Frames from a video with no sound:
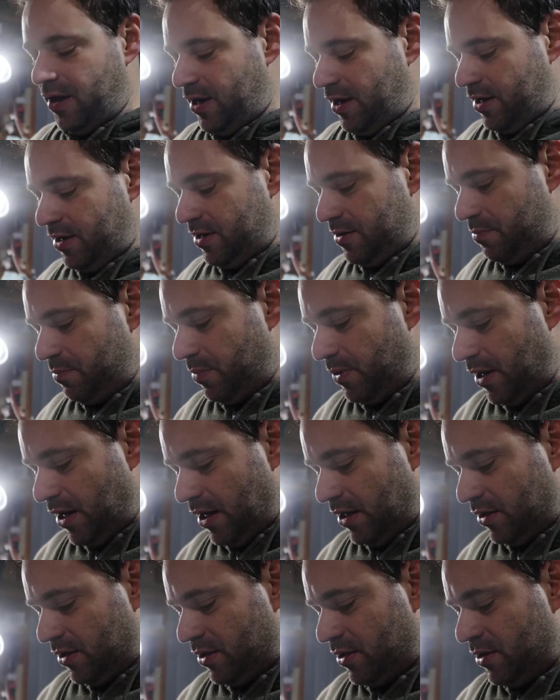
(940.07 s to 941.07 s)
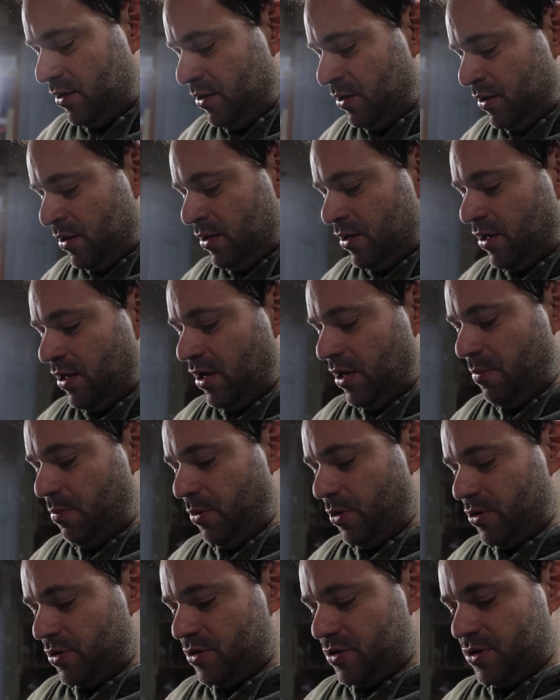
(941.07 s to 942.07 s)
in the butt
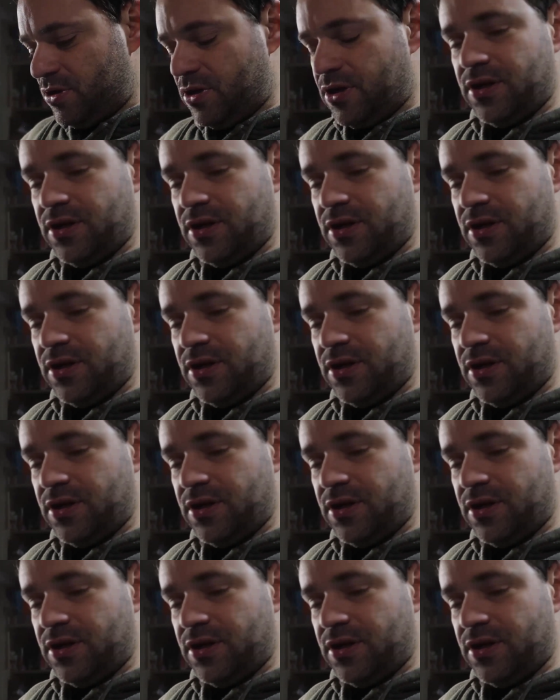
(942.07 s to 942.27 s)
keepers.